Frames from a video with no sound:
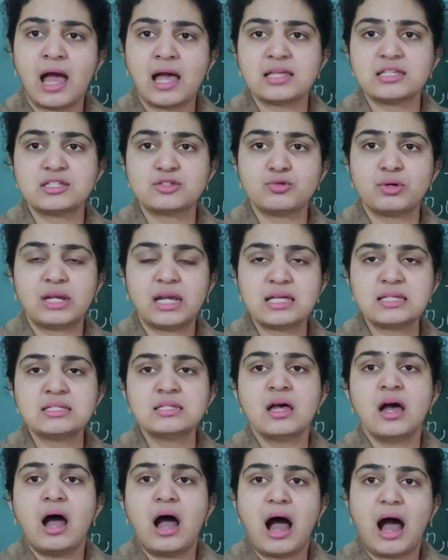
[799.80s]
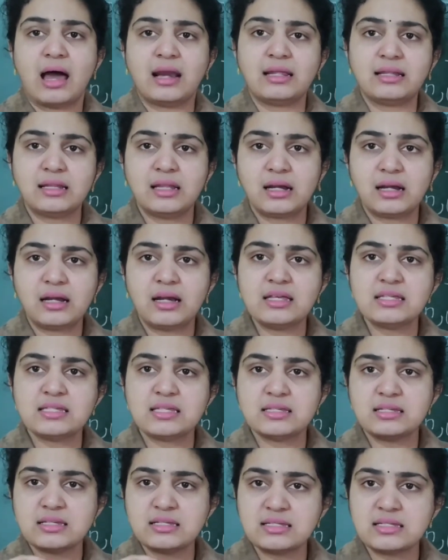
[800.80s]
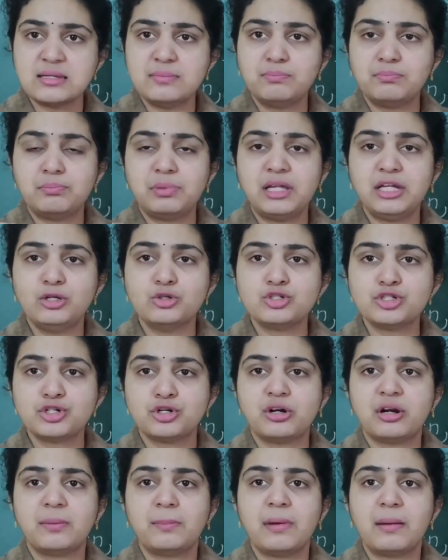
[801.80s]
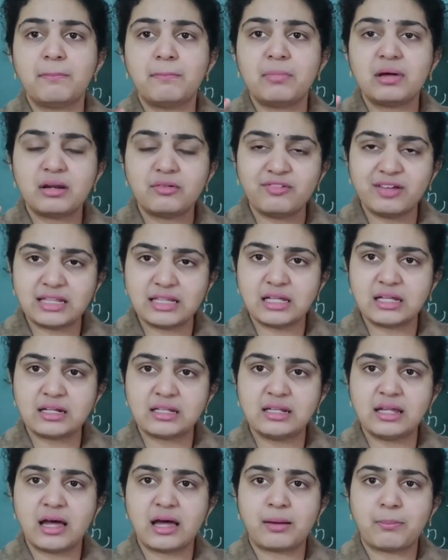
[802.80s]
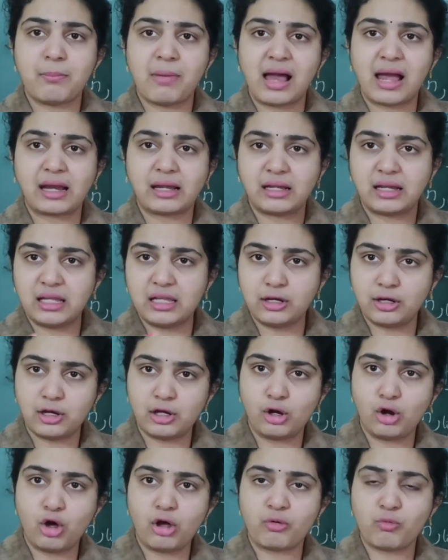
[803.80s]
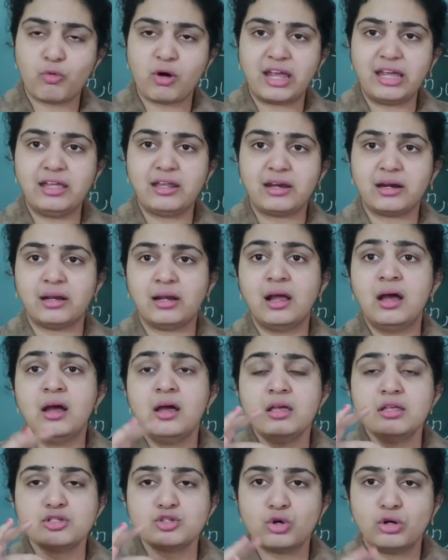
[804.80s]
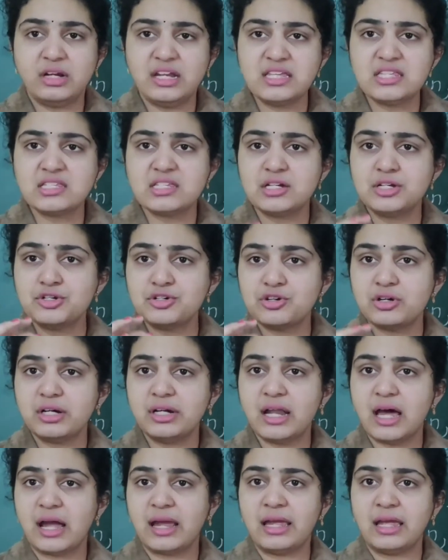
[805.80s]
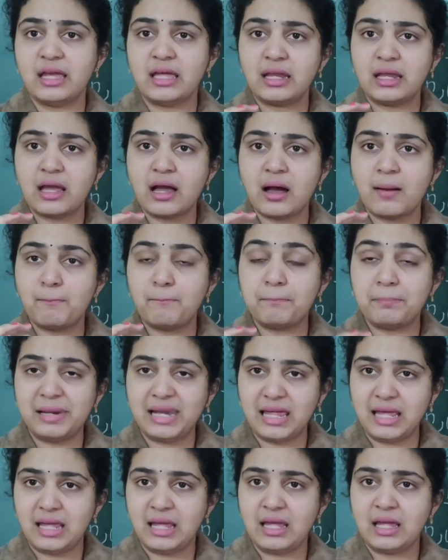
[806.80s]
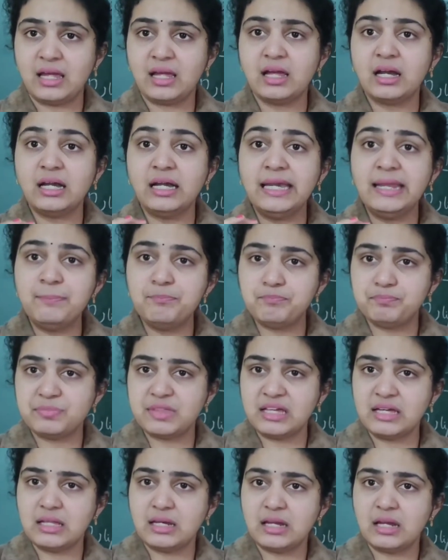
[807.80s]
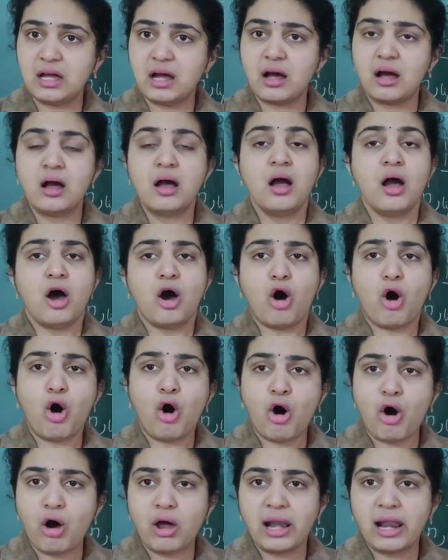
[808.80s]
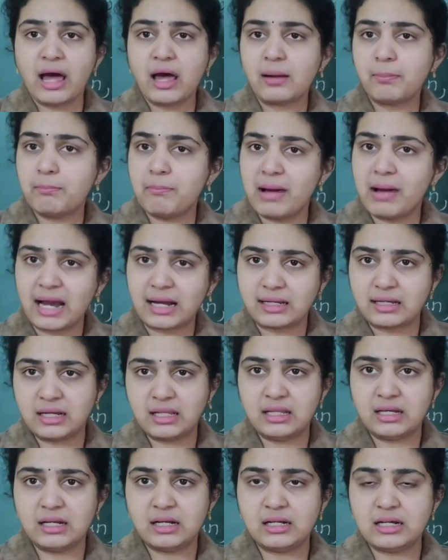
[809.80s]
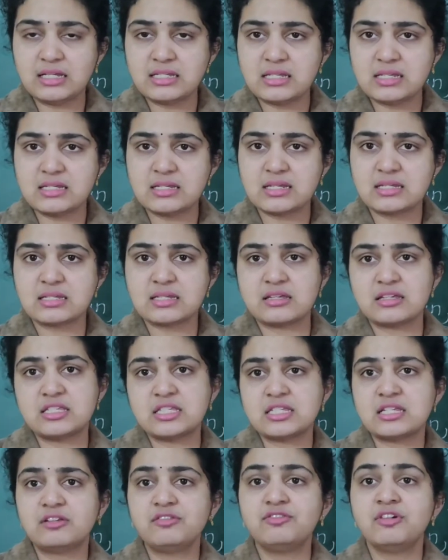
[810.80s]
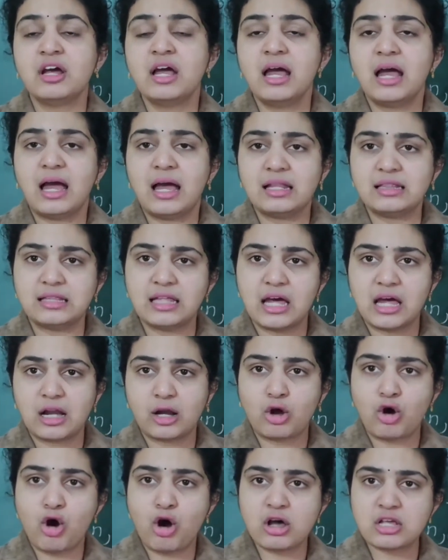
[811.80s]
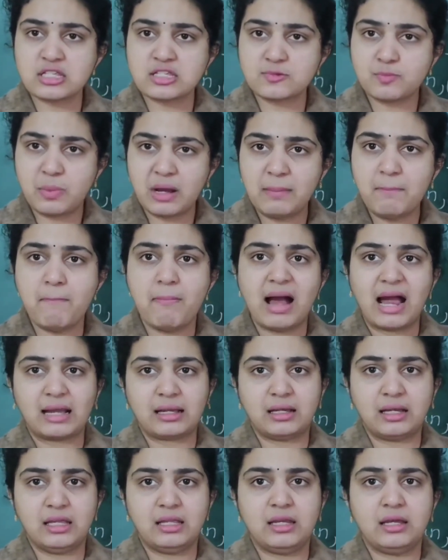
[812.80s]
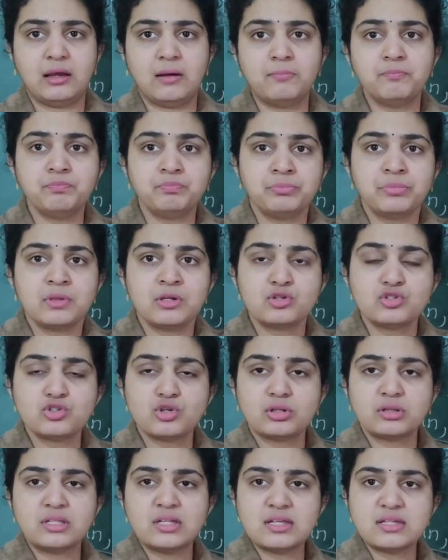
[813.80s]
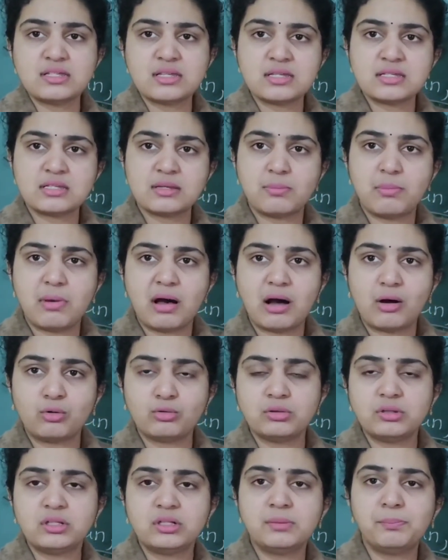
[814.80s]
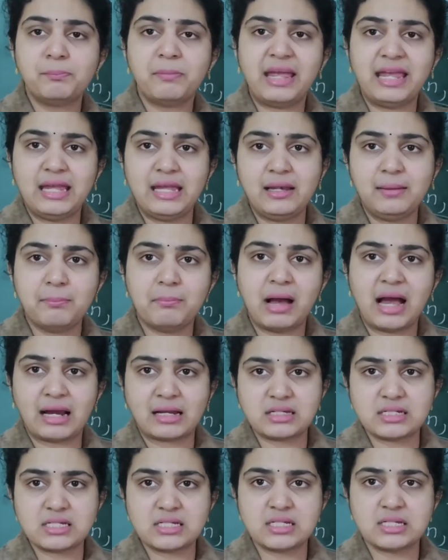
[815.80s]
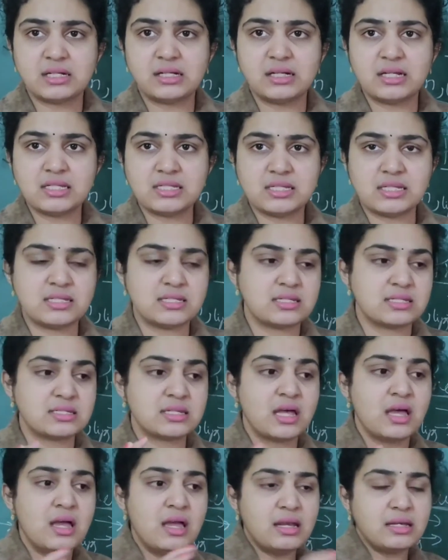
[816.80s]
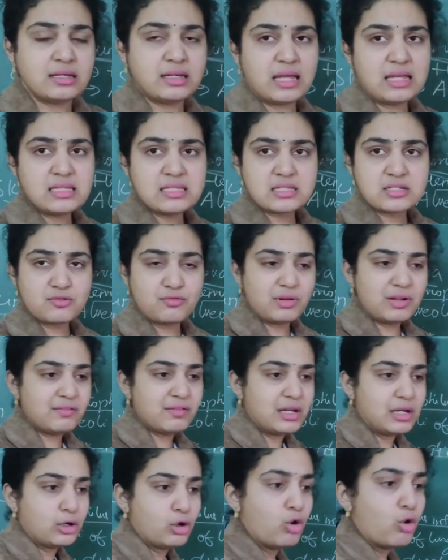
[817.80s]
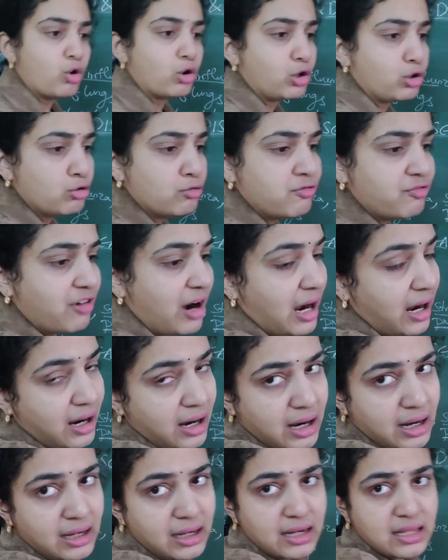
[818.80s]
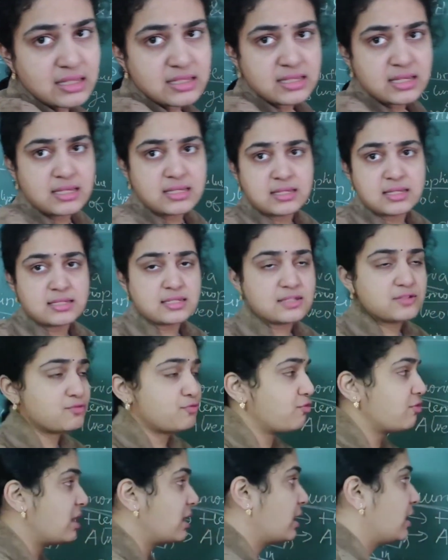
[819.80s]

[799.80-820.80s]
As well as another diseases, simply you should remember whether they are bacterial or viral. So dysentery, diarrhea, plague, diphtheria, all are bacterial diseases itself and they are caused by bacteria. So this is about the main bacterial diseases. Next we will go to fungal diseases.